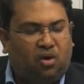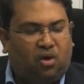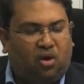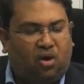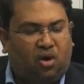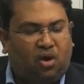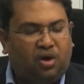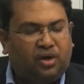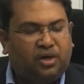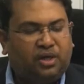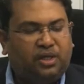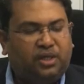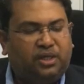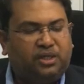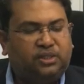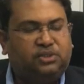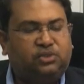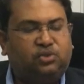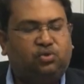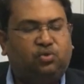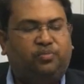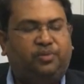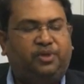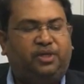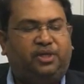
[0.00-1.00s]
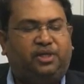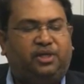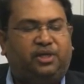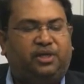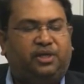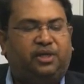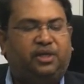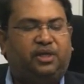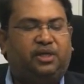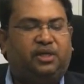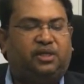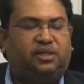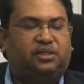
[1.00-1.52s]
or is to be
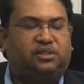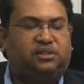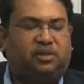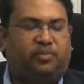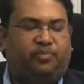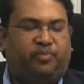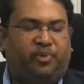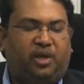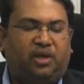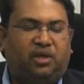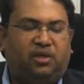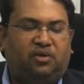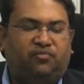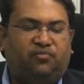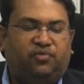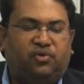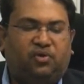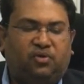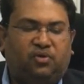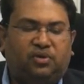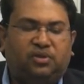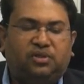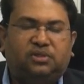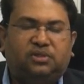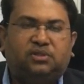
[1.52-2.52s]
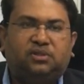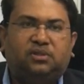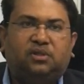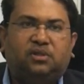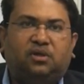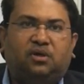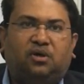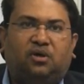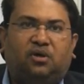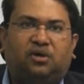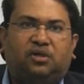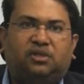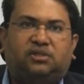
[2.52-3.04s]
treated as supply of goods
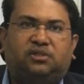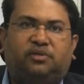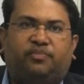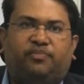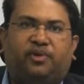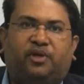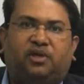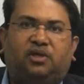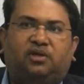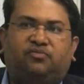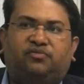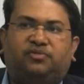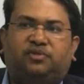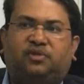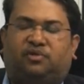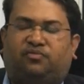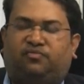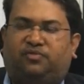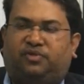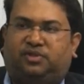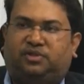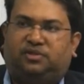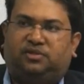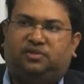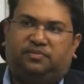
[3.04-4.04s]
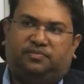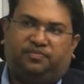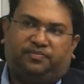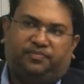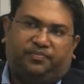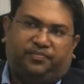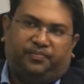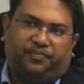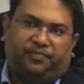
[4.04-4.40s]
or a supply of service.